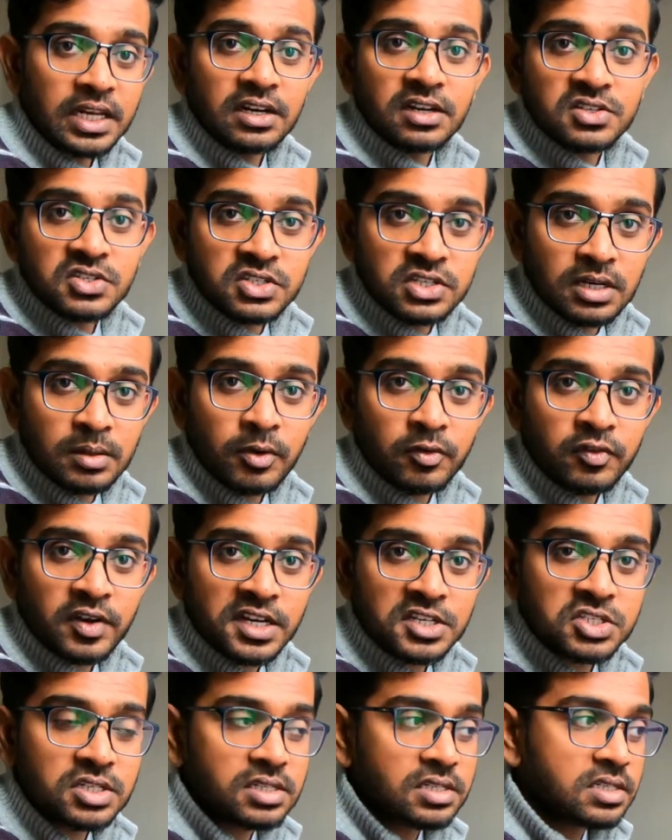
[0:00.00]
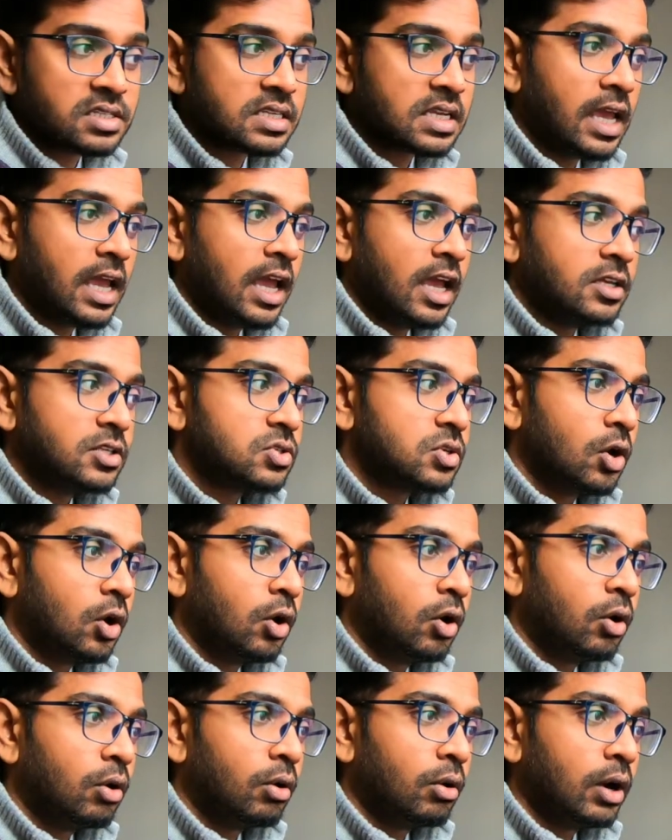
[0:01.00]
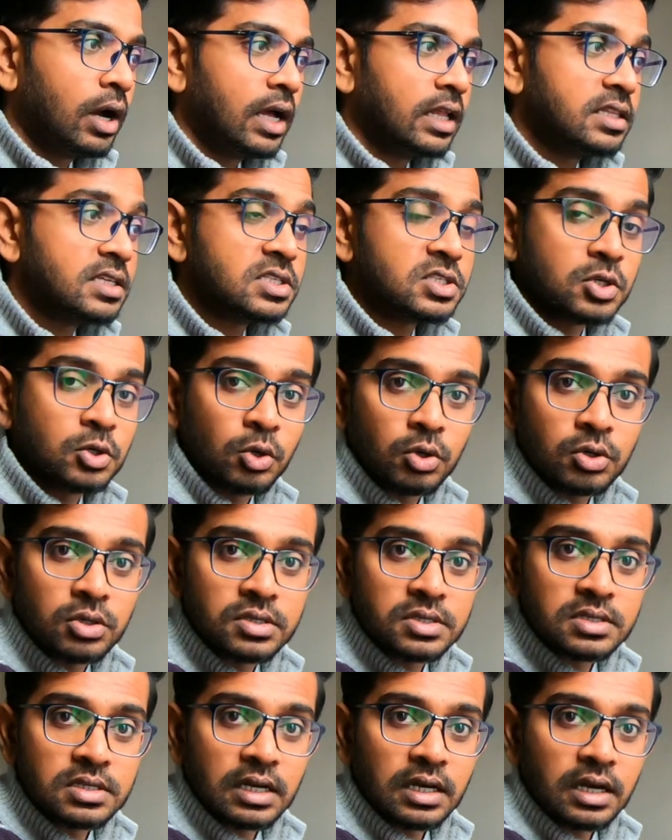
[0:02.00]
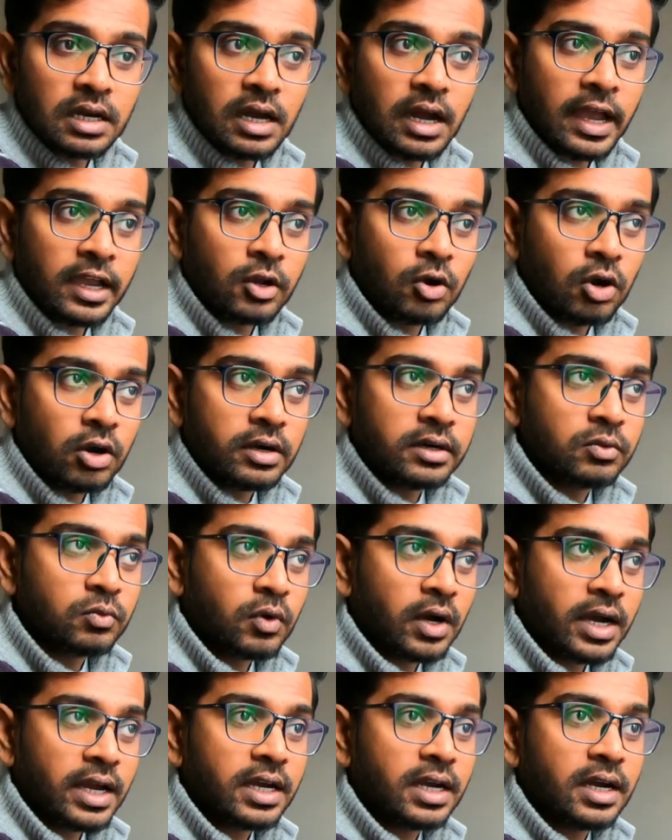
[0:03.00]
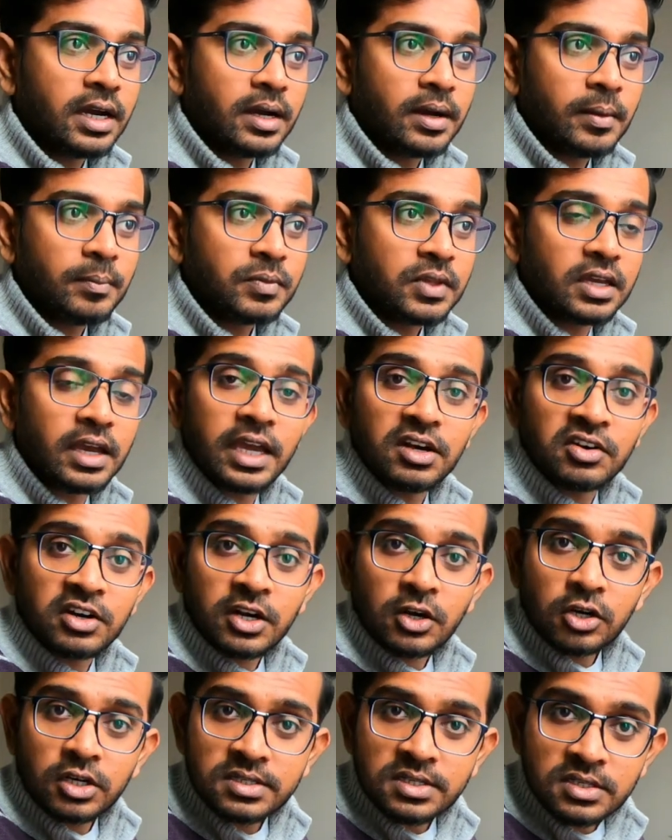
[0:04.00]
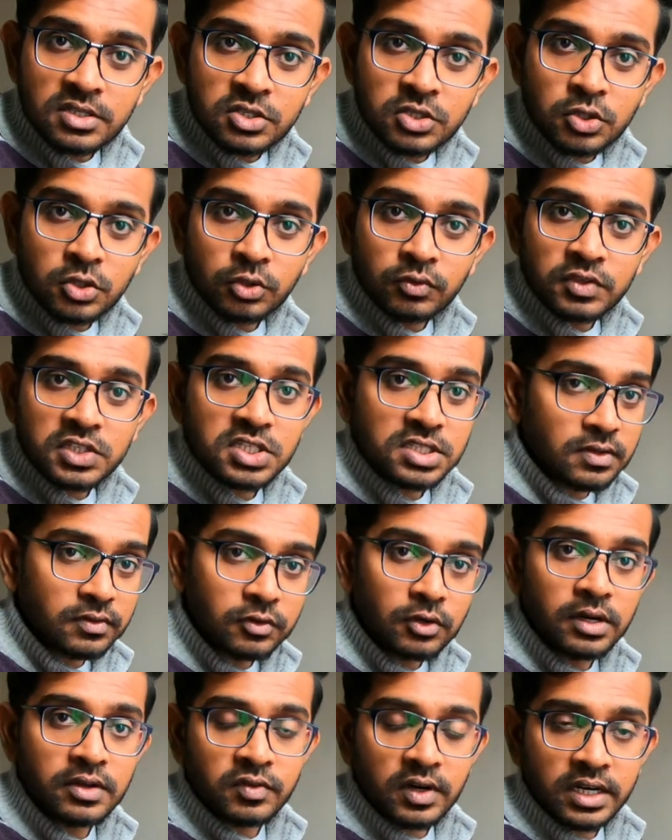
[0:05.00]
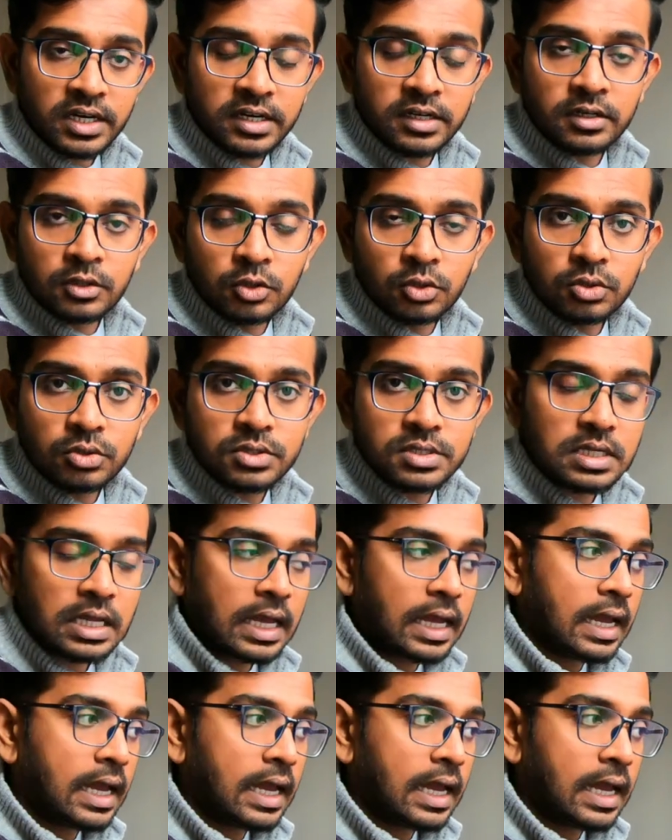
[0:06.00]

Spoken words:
industrial professionals. So this course, I got it via the Henry Royce Institute, which is a fully funded course.